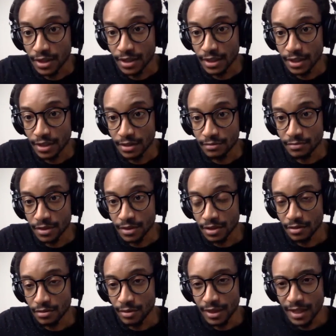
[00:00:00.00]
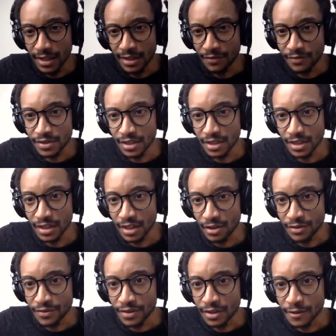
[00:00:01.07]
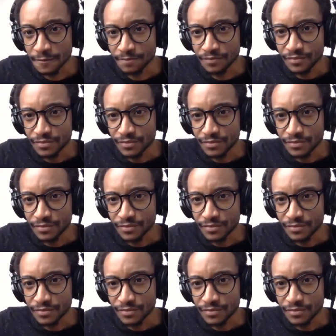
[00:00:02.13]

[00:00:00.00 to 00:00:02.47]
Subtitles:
Why did I even say that? I don't even know.